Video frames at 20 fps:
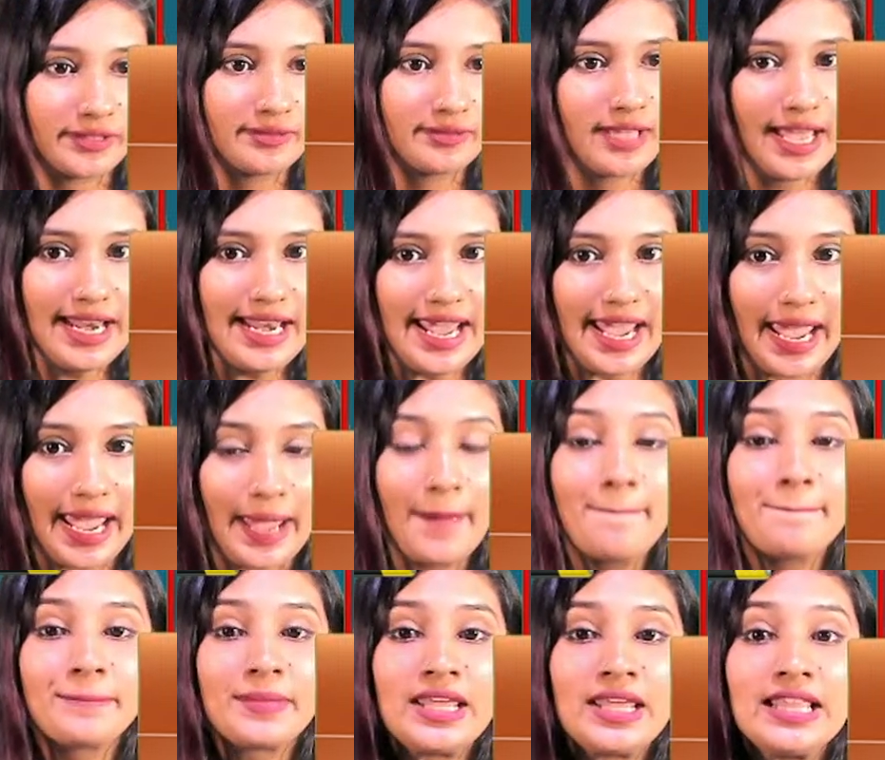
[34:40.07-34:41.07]
Alle?
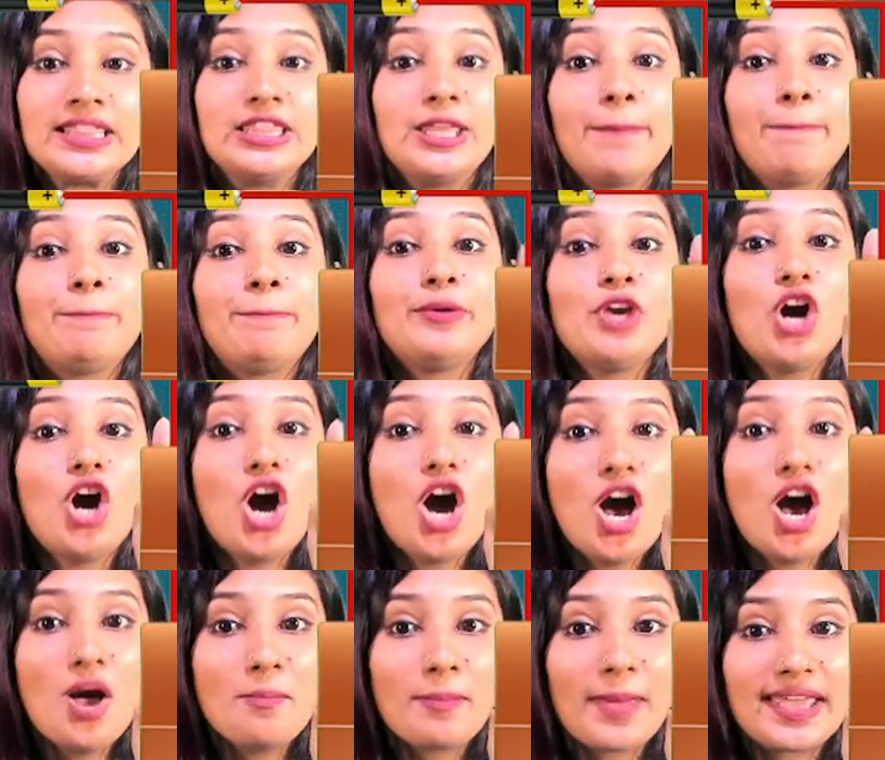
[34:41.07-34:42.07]
The
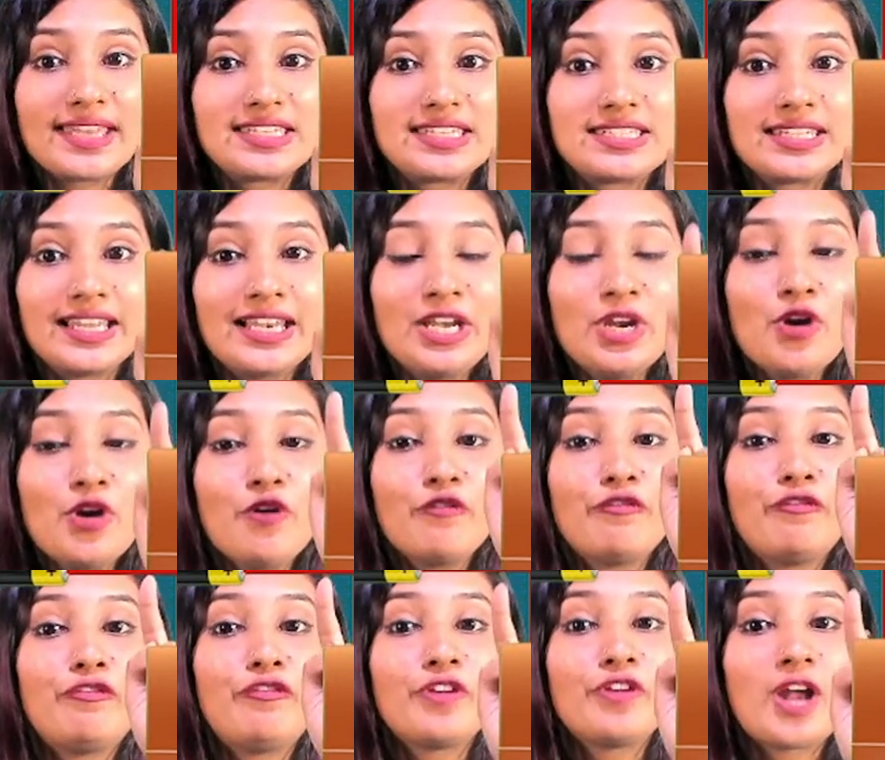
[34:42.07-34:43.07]
pure metal
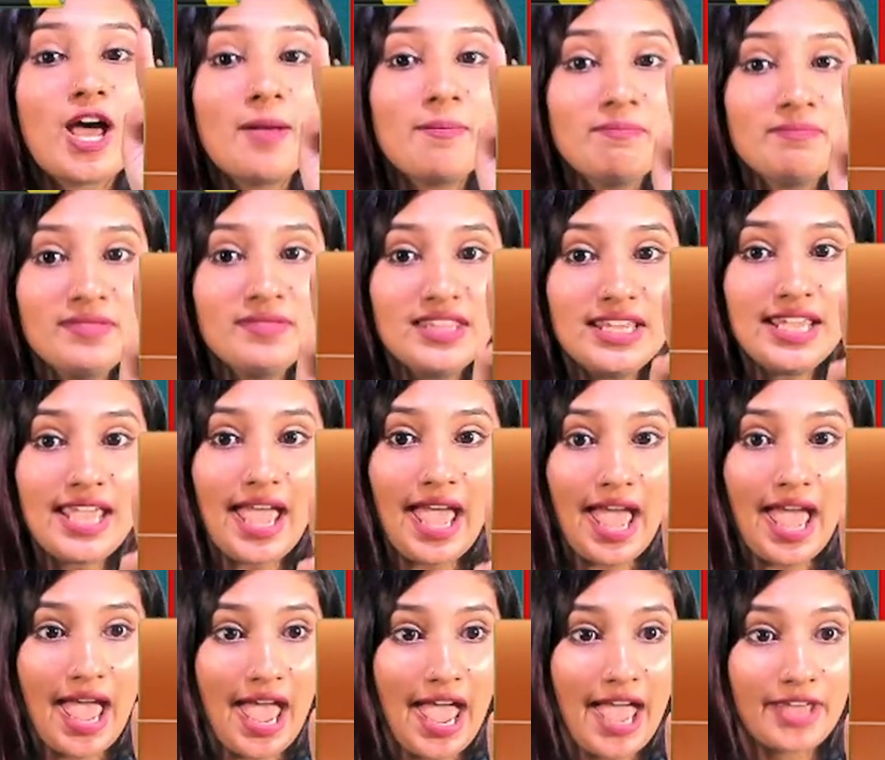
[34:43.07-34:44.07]
from the
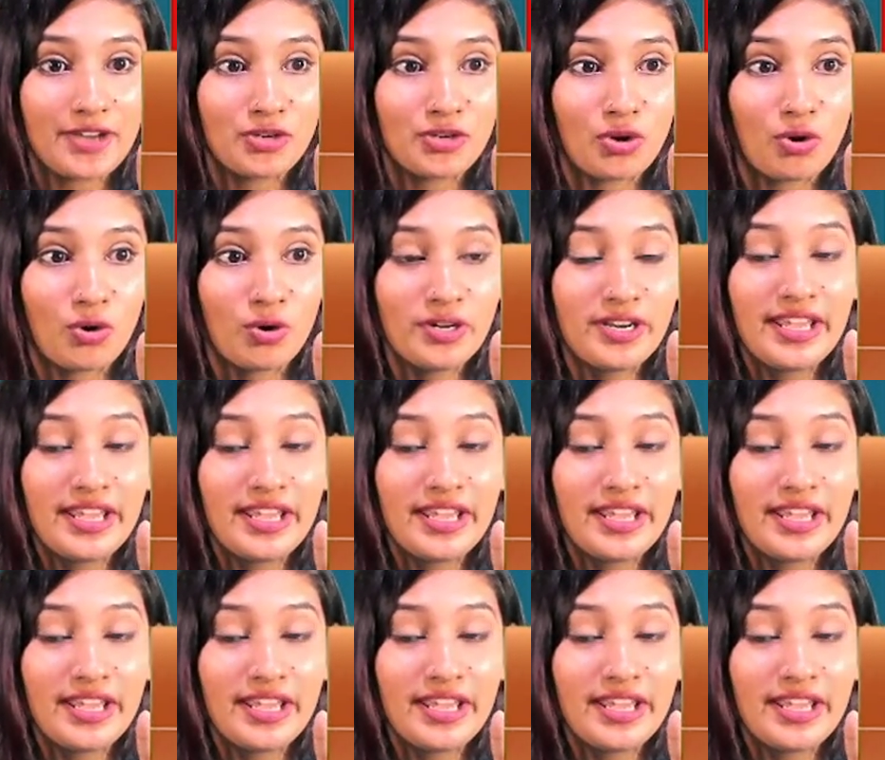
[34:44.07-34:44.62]
anode